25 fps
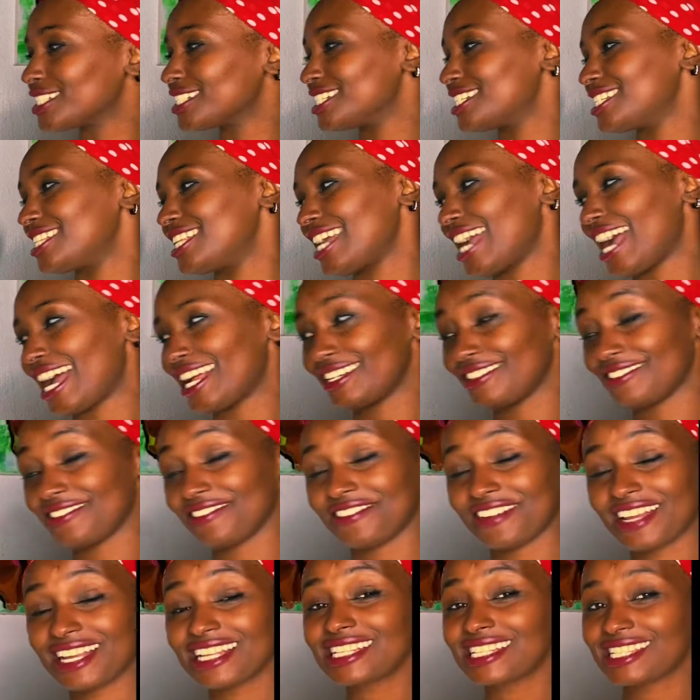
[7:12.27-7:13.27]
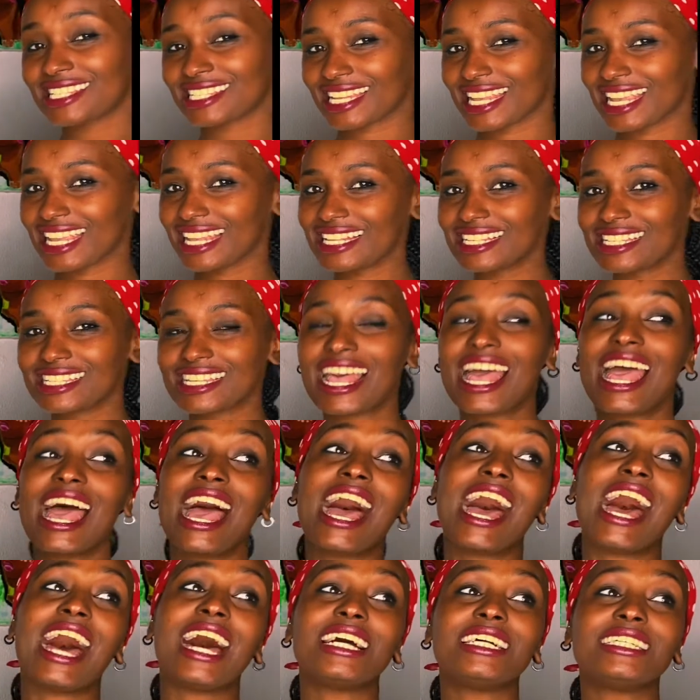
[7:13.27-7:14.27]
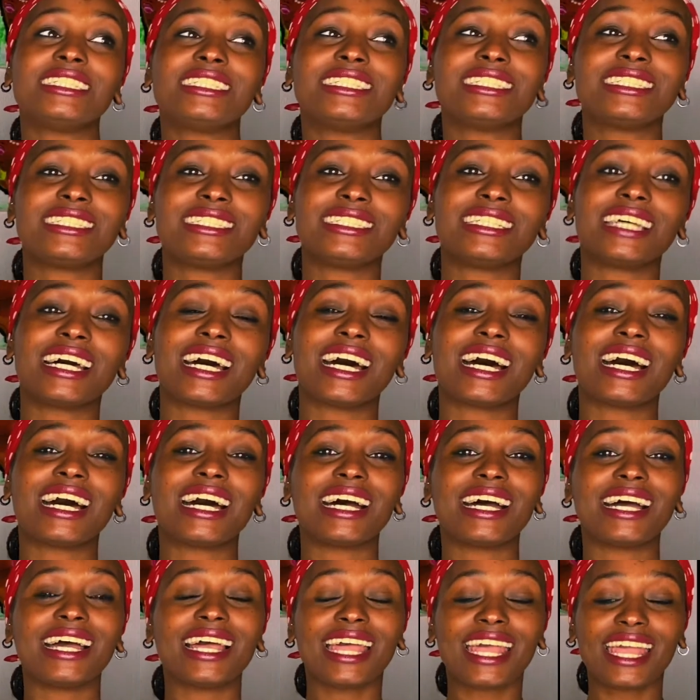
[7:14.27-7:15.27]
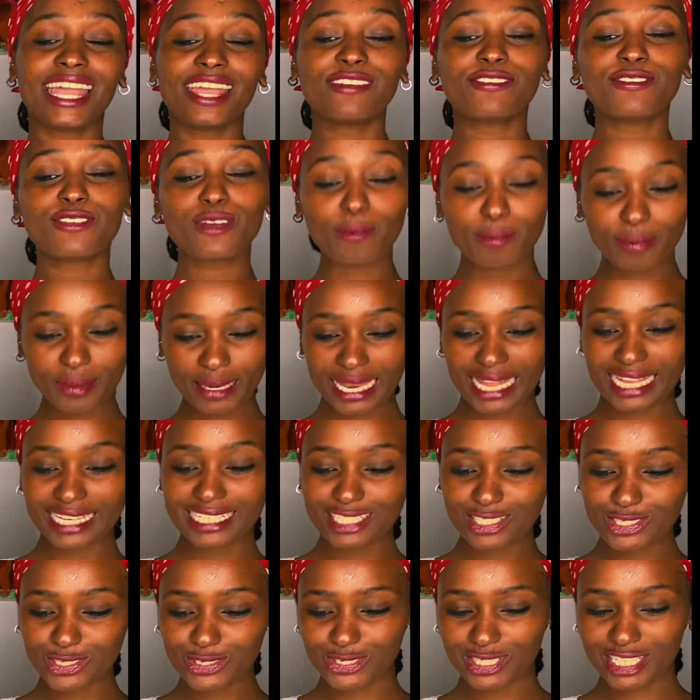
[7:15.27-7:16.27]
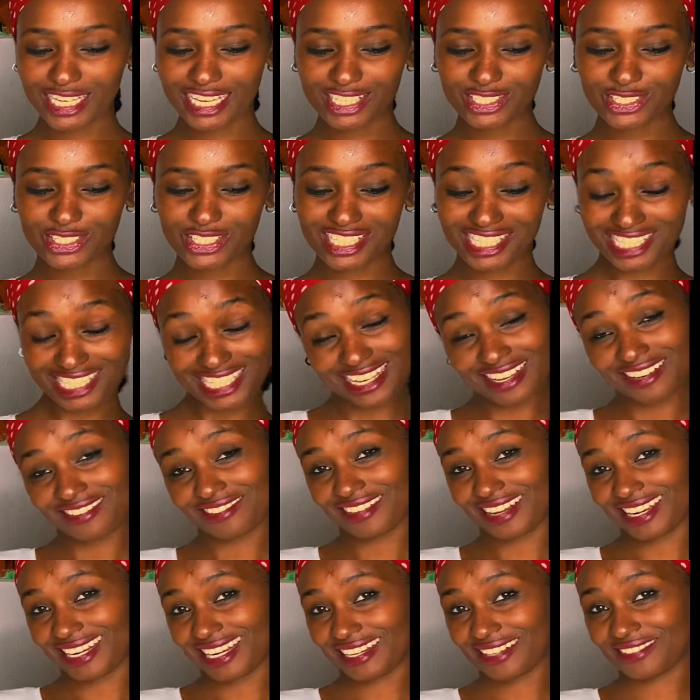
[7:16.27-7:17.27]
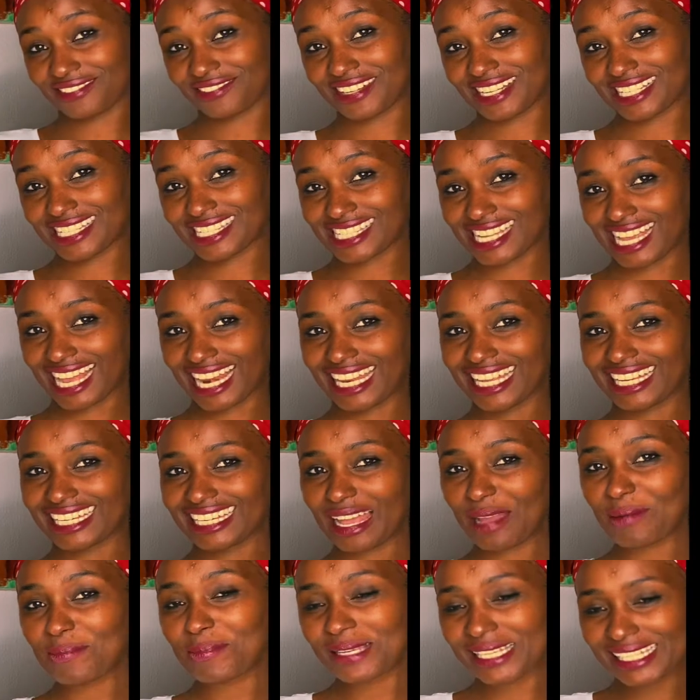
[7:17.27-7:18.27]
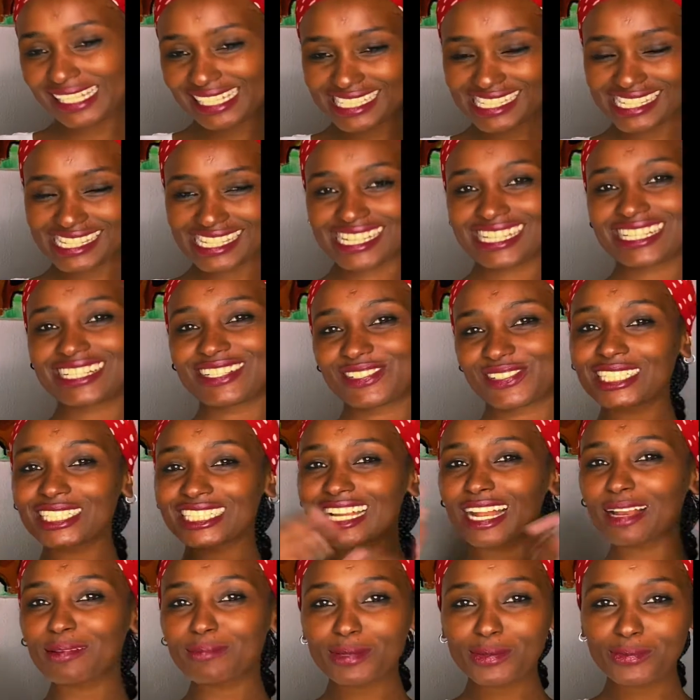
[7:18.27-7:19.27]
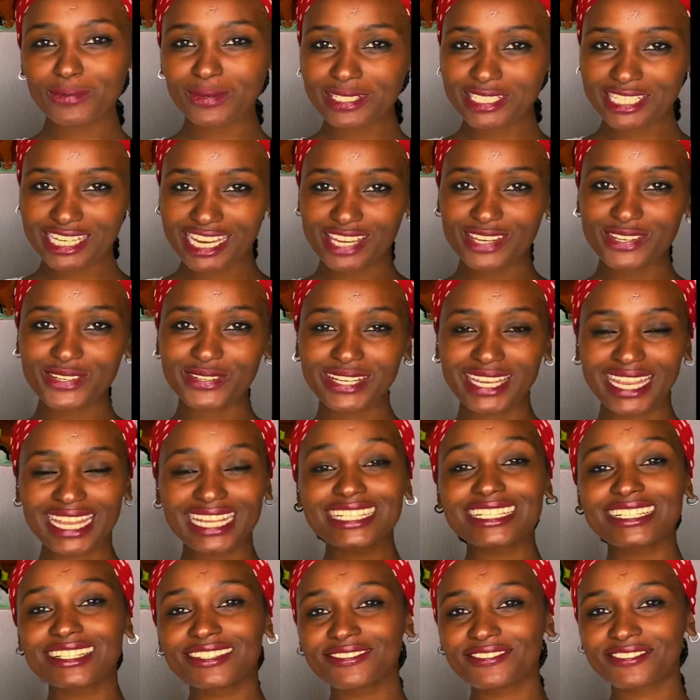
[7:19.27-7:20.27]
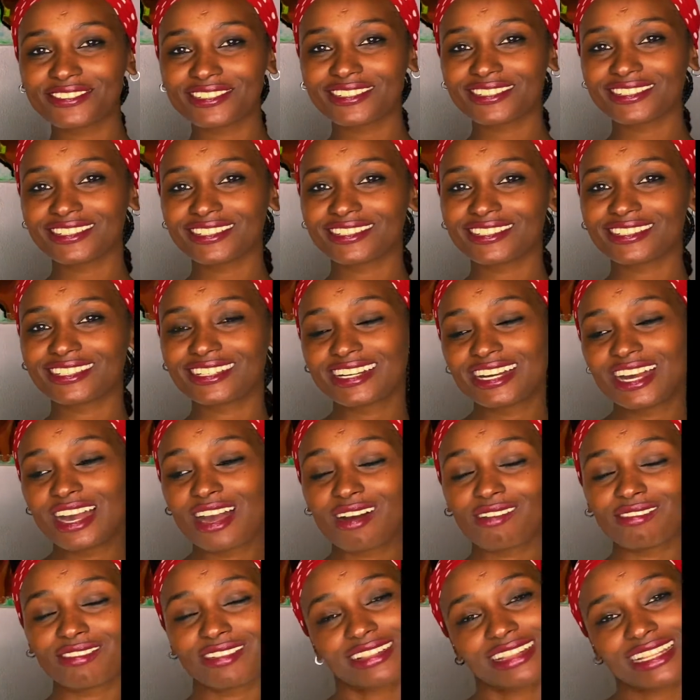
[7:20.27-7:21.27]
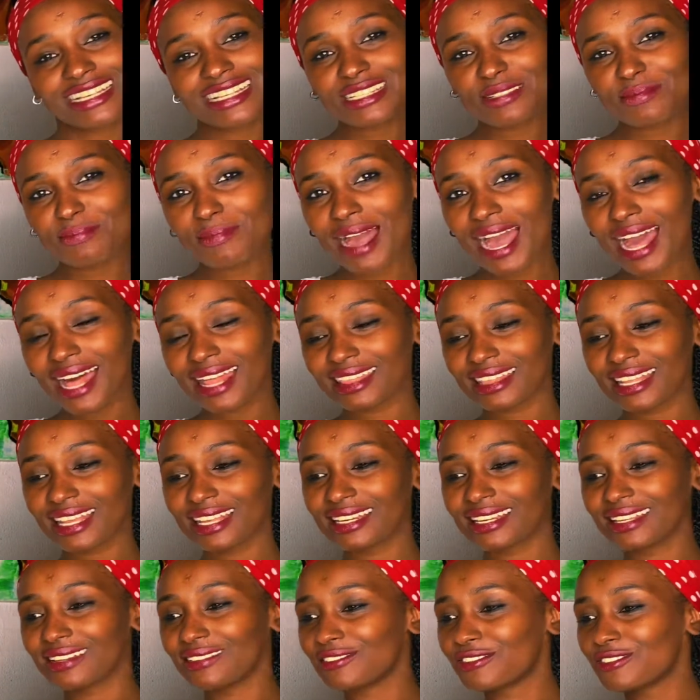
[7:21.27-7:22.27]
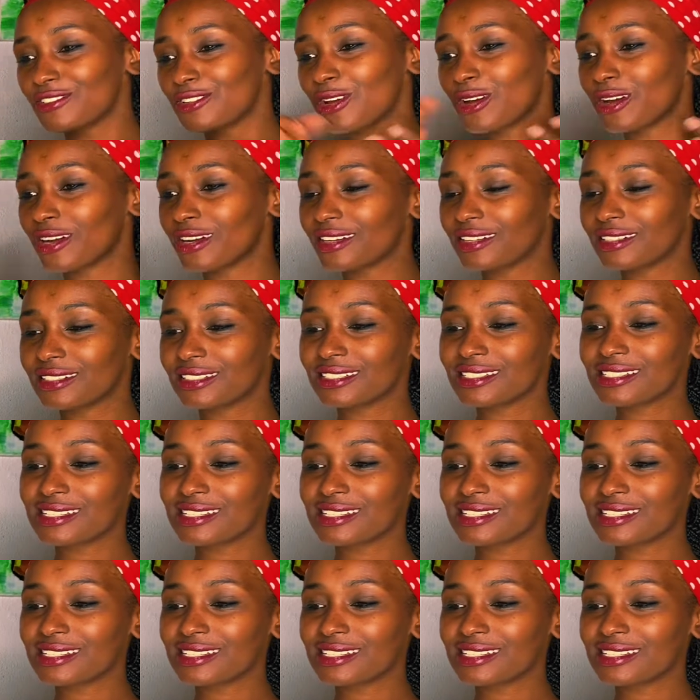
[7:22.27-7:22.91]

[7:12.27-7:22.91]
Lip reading: the advent is. And if you're planning to get yourself an advent calendar, please tell me what are you getting for this month. And if you're